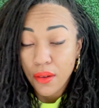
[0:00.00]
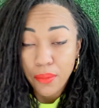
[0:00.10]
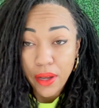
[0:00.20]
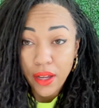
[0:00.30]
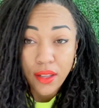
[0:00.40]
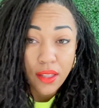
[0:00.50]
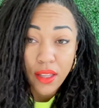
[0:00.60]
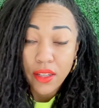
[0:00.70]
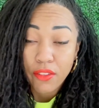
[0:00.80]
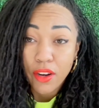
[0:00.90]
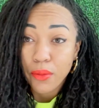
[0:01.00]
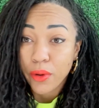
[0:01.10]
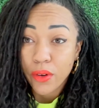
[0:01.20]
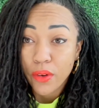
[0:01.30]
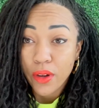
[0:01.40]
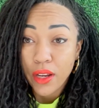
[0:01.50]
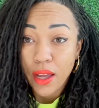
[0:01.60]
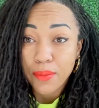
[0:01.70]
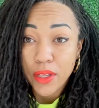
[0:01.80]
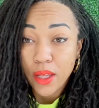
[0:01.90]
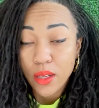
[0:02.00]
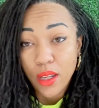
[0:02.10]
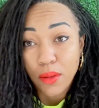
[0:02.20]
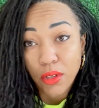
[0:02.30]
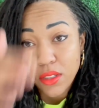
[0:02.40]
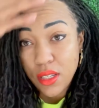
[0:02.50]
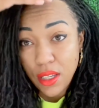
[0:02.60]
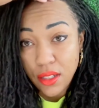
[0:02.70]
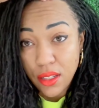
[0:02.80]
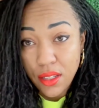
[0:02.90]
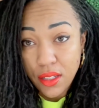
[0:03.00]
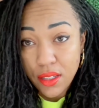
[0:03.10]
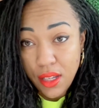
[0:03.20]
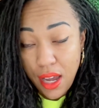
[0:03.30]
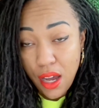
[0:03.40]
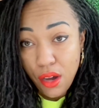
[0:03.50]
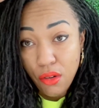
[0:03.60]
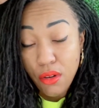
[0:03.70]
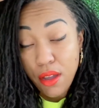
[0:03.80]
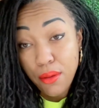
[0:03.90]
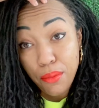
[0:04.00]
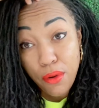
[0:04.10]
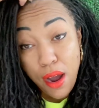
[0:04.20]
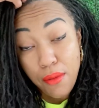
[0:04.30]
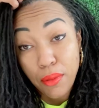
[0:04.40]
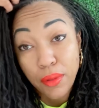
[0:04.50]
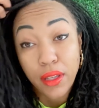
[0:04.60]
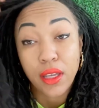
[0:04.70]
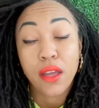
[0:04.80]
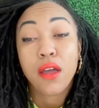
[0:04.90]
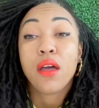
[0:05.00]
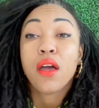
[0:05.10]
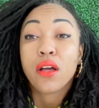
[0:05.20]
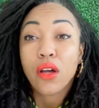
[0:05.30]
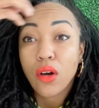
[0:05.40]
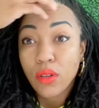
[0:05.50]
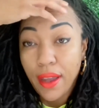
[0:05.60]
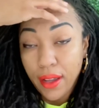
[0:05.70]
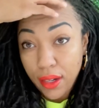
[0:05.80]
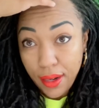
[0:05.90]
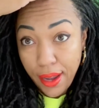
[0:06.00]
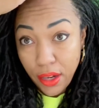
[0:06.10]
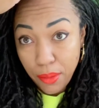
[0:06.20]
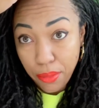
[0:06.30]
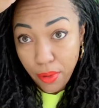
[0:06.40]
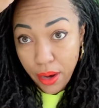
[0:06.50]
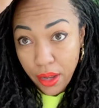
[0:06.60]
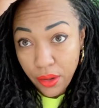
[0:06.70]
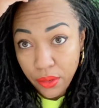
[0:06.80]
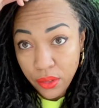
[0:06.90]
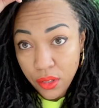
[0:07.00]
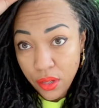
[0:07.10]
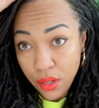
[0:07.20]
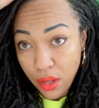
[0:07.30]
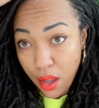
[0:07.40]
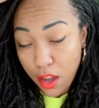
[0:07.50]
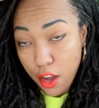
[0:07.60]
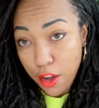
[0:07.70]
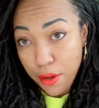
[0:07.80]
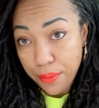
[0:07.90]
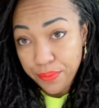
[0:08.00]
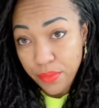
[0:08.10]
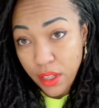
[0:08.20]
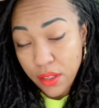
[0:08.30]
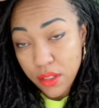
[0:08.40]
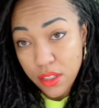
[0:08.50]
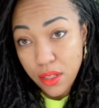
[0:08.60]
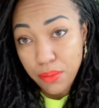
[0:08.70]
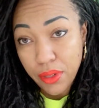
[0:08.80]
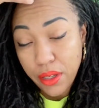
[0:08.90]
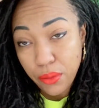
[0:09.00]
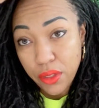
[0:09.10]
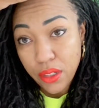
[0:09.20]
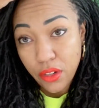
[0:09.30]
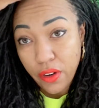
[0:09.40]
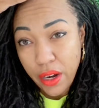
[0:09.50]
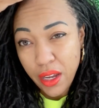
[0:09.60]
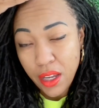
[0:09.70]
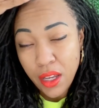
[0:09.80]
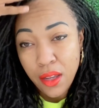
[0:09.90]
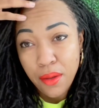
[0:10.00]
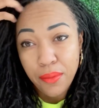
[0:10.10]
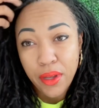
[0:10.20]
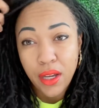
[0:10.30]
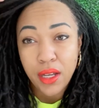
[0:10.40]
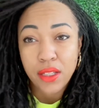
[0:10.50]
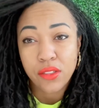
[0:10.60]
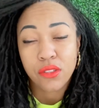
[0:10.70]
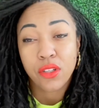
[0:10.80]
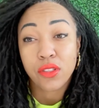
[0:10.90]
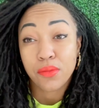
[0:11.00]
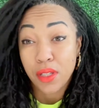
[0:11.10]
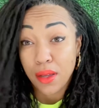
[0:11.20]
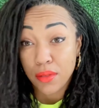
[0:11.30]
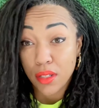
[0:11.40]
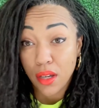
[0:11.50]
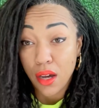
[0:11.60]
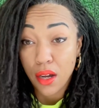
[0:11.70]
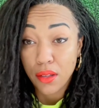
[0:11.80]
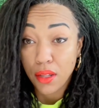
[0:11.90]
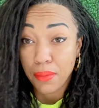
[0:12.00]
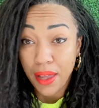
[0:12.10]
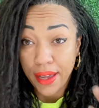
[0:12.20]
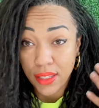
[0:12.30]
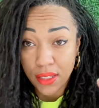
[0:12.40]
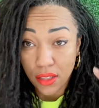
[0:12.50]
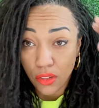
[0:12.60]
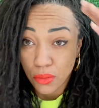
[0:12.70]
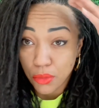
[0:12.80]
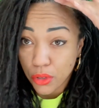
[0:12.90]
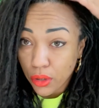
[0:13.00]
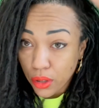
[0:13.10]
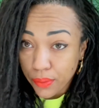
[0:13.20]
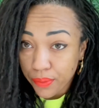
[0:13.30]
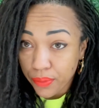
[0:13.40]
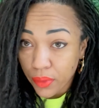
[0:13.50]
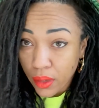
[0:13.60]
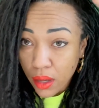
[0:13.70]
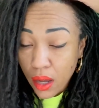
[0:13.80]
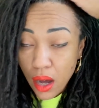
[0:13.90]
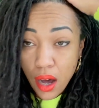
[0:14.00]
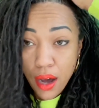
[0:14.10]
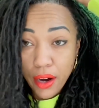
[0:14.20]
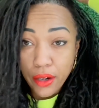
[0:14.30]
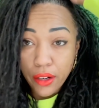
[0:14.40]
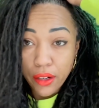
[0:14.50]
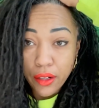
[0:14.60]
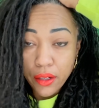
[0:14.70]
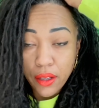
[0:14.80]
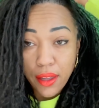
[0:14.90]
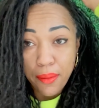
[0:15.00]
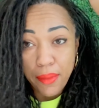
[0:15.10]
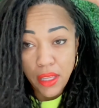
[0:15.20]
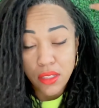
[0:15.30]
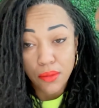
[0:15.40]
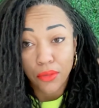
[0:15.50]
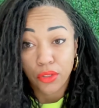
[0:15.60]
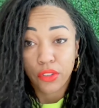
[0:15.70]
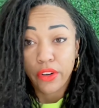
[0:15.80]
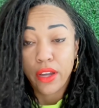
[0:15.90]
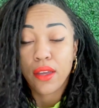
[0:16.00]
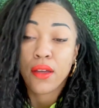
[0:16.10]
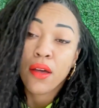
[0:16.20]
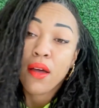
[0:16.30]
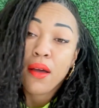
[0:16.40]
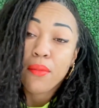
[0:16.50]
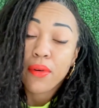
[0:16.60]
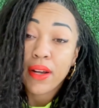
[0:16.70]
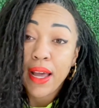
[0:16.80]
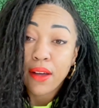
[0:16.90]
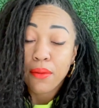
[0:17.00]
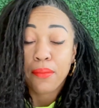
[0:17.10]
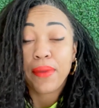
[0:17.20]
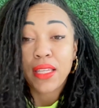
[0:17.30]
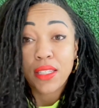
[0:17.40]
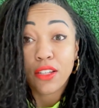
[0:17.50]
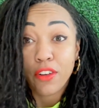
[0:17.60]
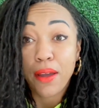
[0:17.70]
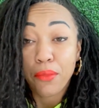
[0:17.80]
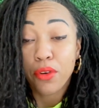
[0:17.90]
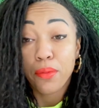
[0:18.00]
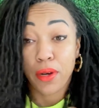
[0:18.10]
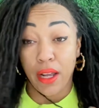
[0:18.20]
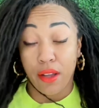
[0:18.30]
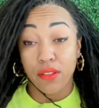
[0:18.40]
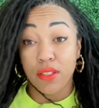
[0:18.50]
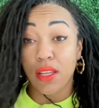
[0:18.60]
But at the rate we're going, I'm thinking that I'm gonna take these out and probably go like a lighter brown to blend with the gray, because you know sometimes the black is a little more harder and makes the more gray pronounce and makes the gray more pronounced.